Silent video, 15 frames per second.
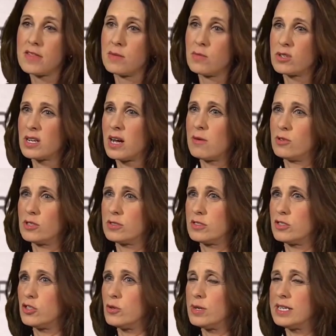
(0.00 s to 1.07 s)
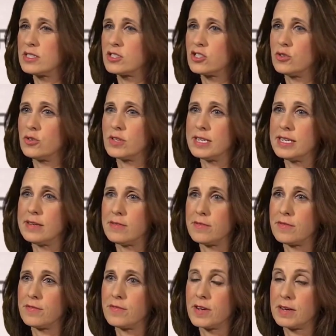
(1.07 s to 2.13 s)
then what I would do is do the
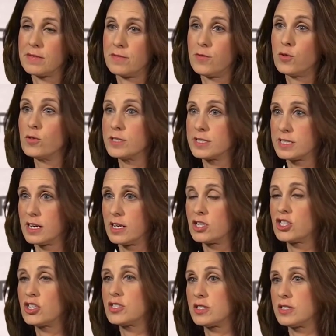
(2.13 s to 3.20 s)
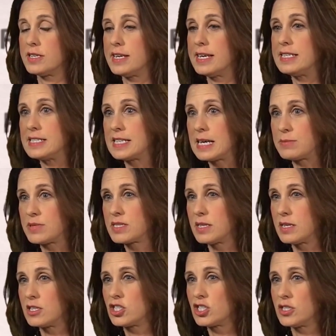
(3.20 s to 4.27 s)
full searches, the in-depth
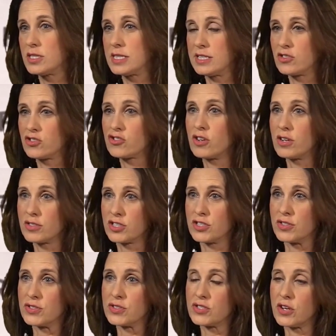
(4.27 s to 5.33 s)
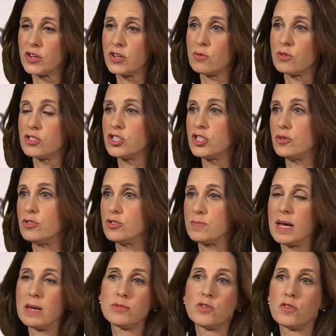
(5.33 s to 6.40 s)
searches in tranches. So you would choose
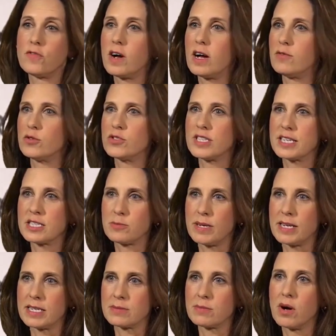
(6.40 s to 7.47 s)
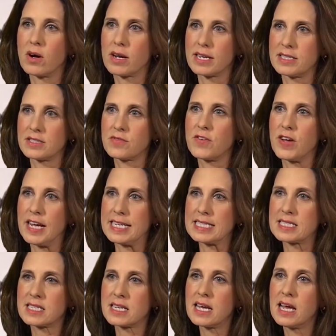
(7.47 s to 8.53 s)
perhaps your 5 or 6 biggest markets
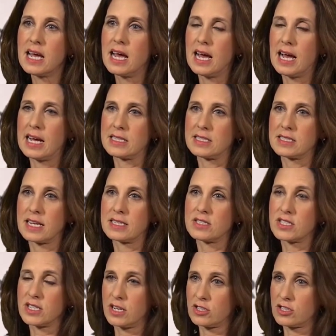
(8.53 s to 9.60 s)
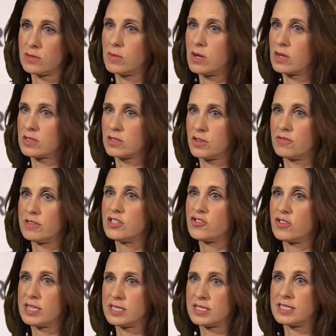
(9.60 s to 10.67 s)
first and search the marks that you're
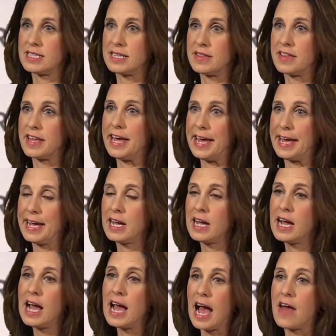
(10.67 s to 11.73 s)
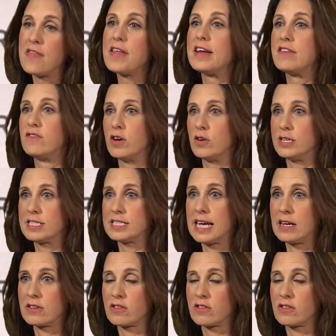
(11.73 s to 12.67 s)
interested in there and then roll it out